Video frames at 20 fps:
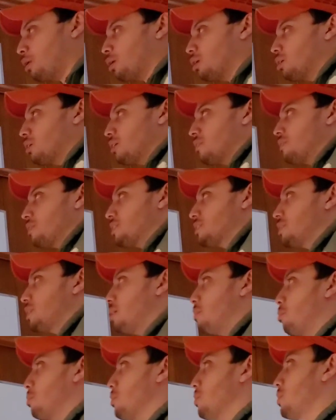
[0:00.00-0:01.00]
part of
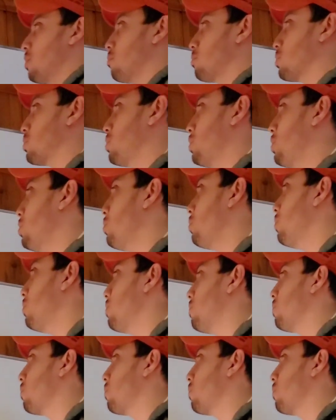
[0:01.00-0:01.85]
example number 2